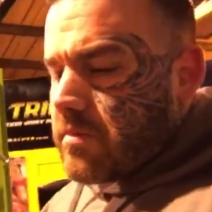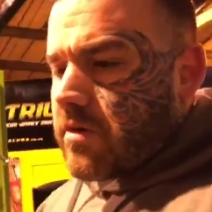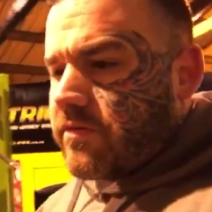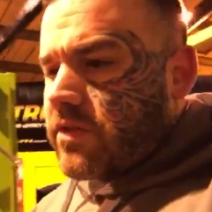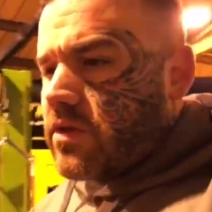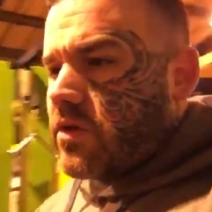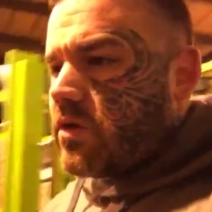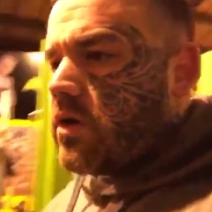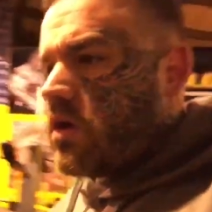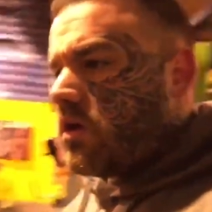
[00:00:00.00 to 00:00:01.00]
But for
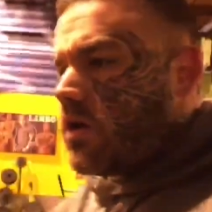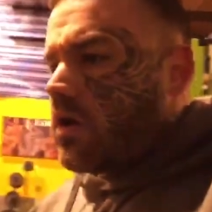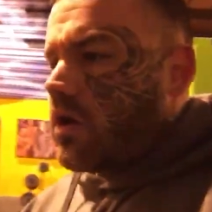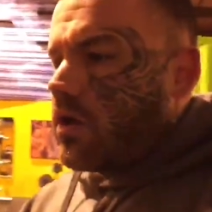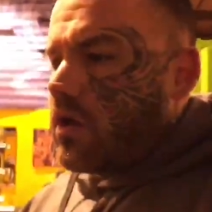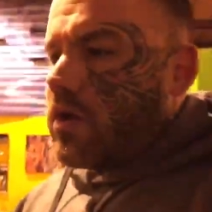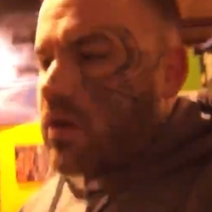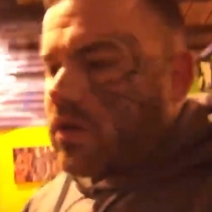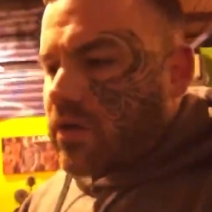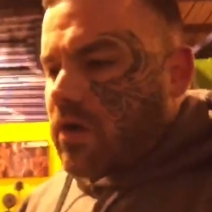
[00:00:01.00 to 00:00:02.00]
you
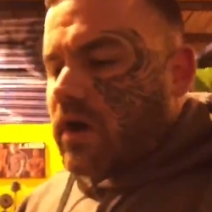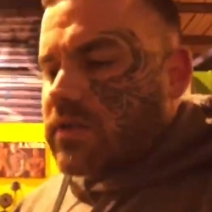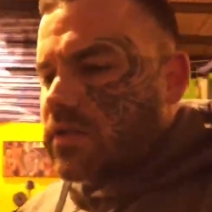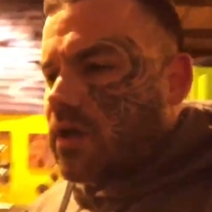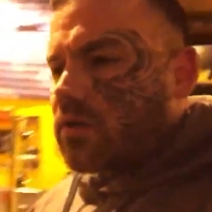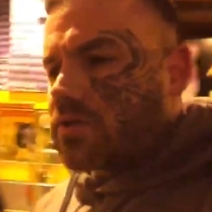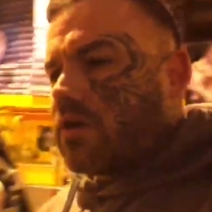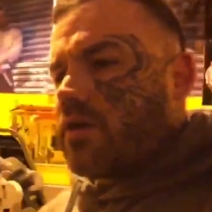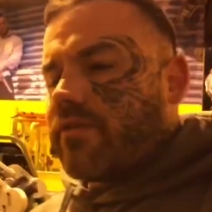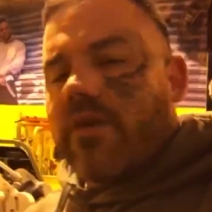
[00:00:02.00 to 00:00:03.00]
guys and girls
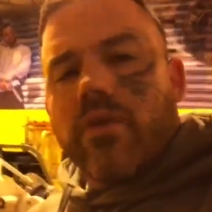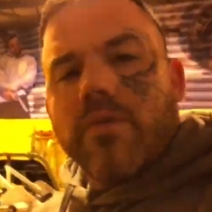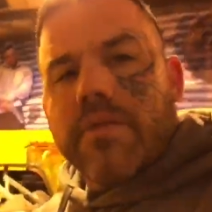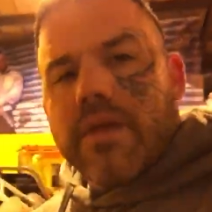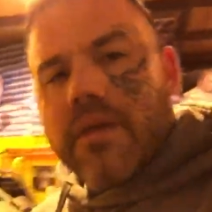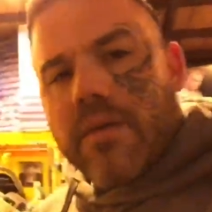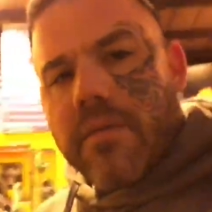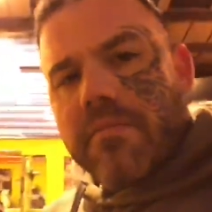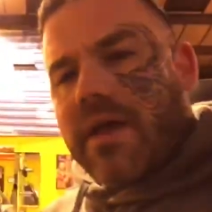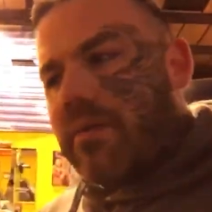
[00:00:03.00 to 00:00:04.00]
that are following me,
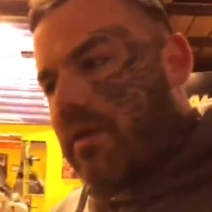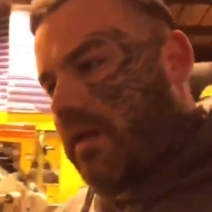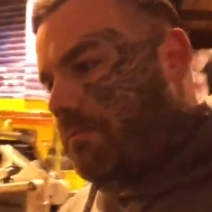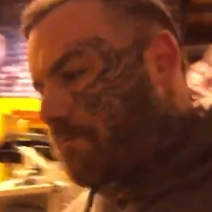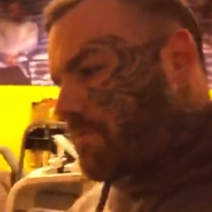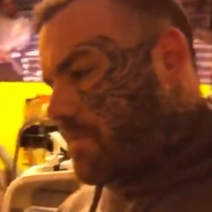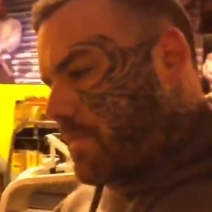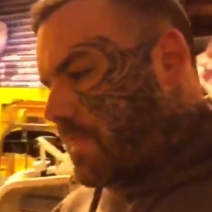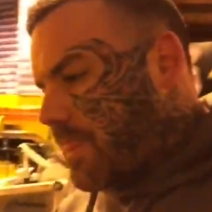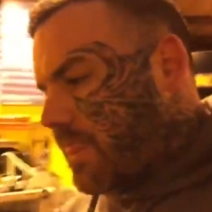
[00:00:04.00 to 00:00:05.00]
maybe
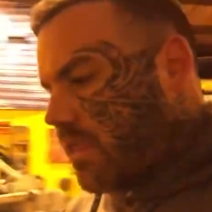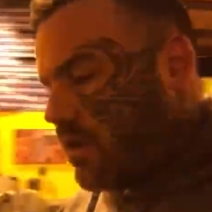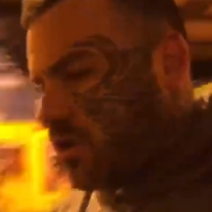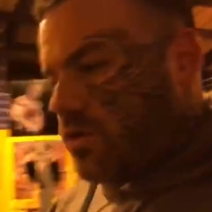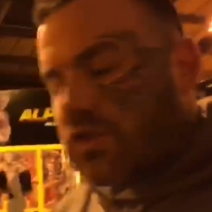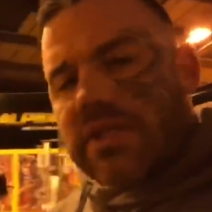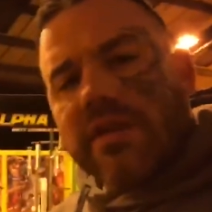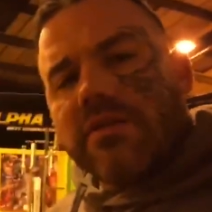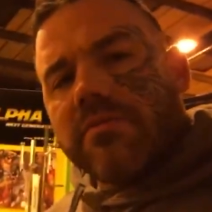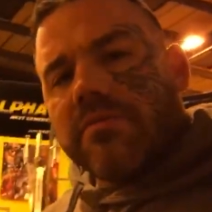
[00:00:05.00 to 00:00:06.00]
you
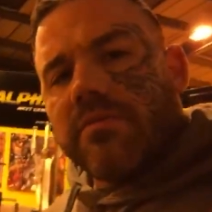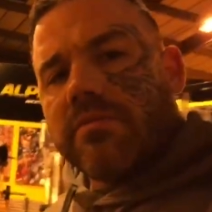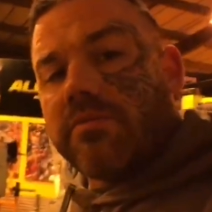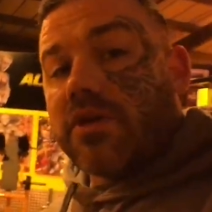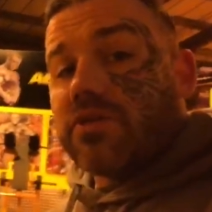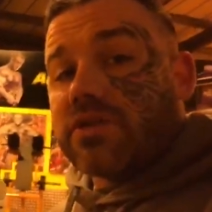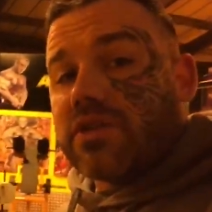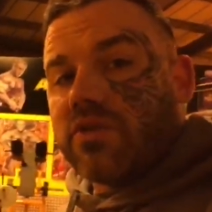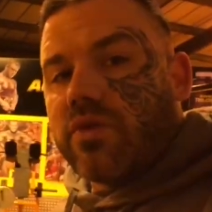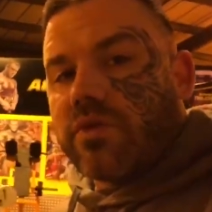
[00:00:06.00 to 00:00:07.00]
see them, but you just
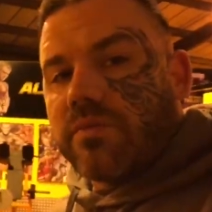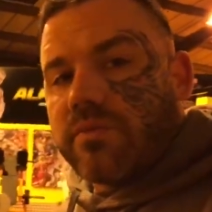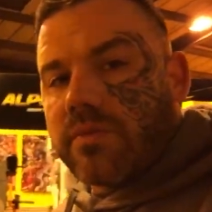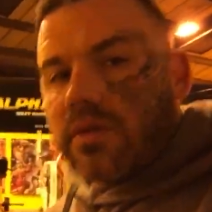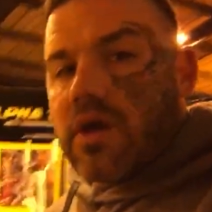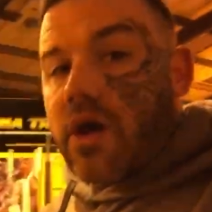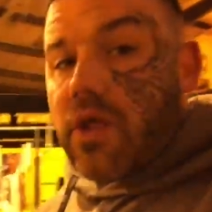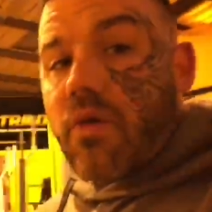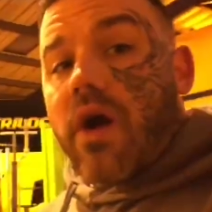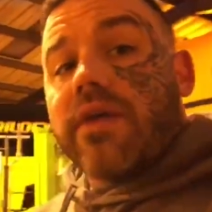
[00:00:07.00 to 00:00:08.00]
ignore them. I
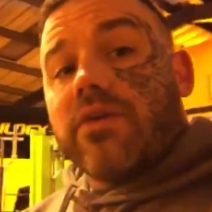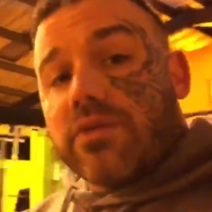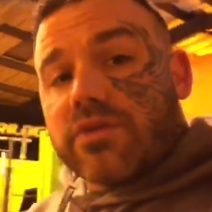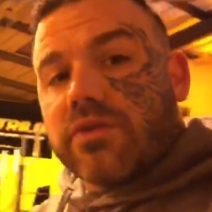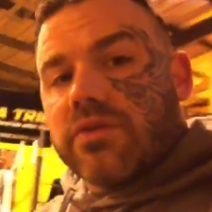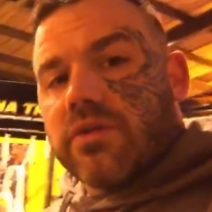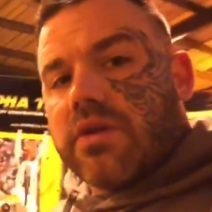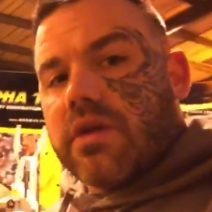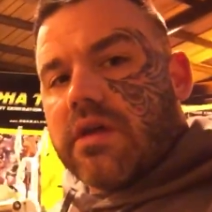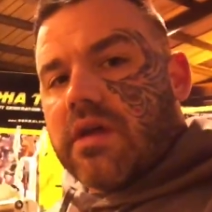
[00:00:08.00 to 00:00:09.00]
know I used to.
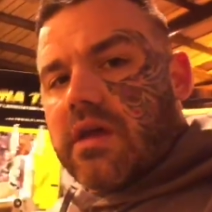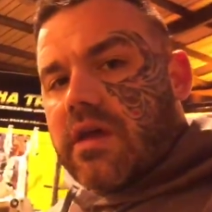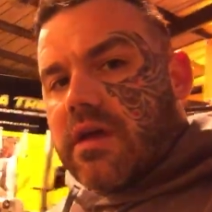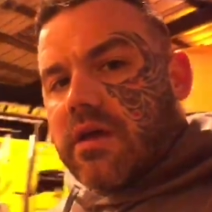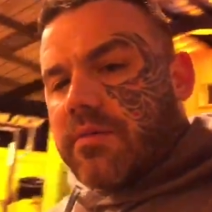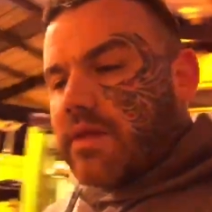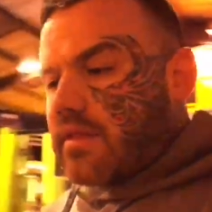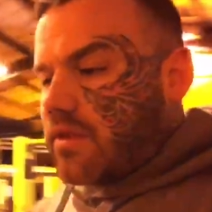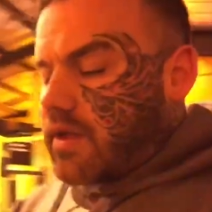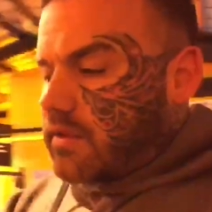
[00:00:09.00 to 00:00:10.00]

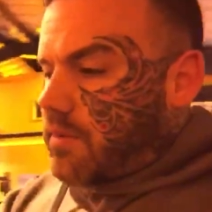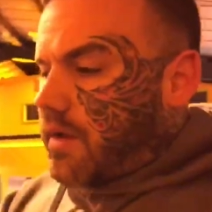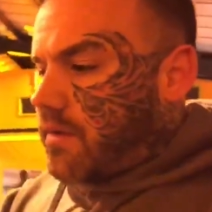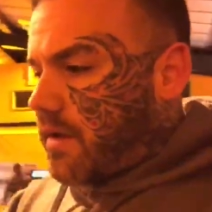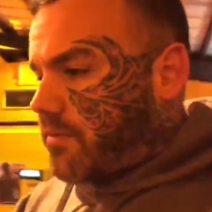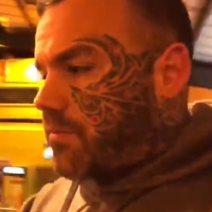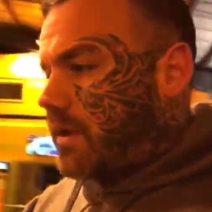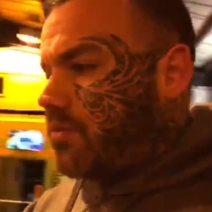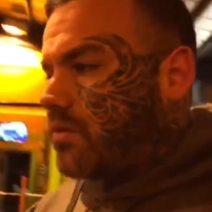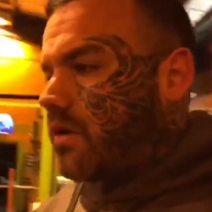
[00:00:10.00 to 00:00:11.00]
And then I end up having
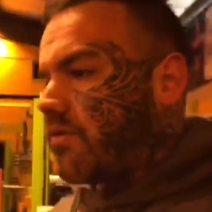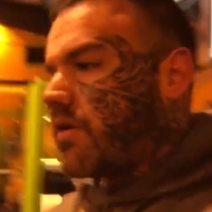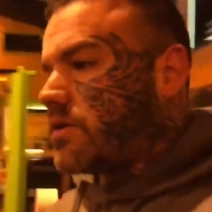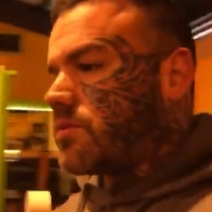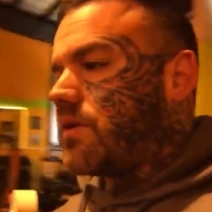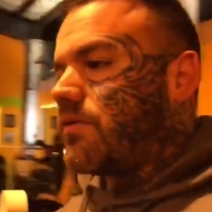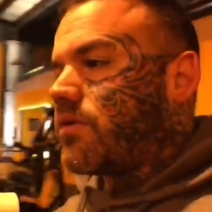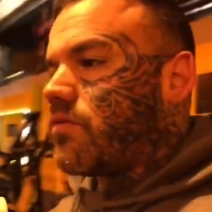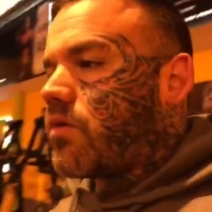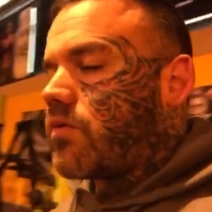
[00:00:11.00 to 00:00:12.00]
people that are friends with me for
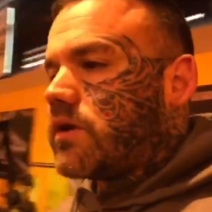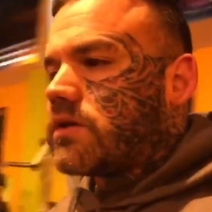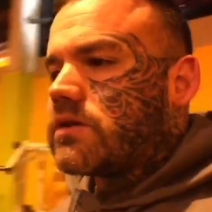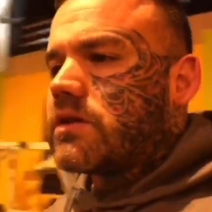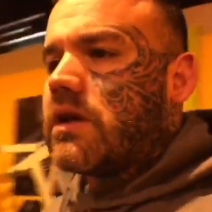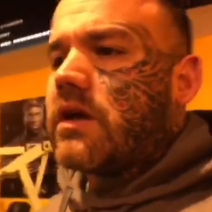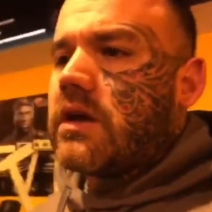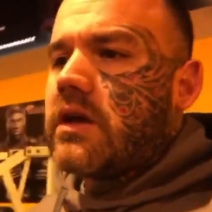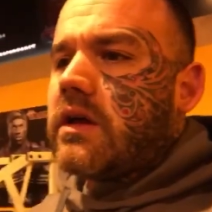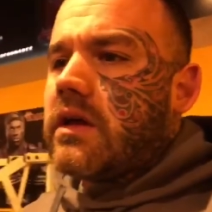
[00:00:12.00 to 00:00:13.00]
the wrong reasons.
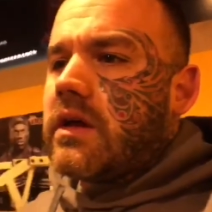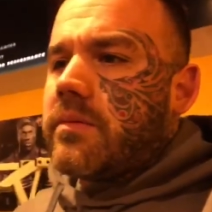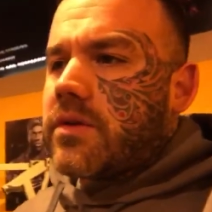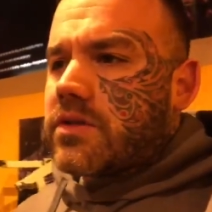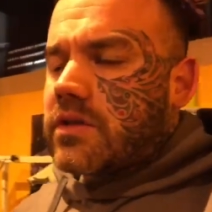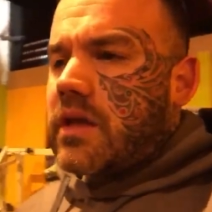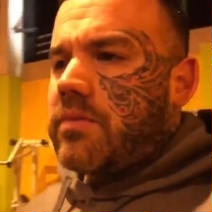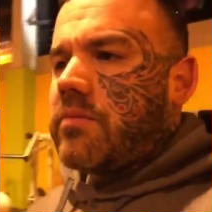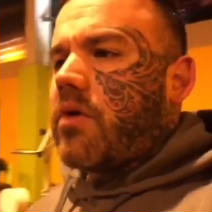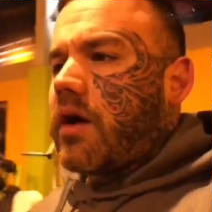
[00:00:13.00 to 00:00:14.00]
But just
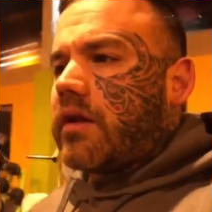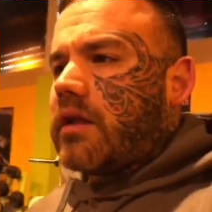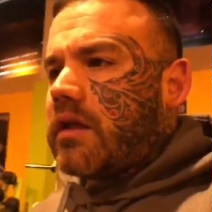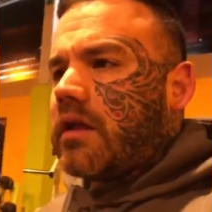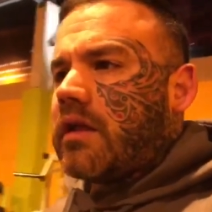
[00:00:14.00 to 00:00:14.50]
keep in mind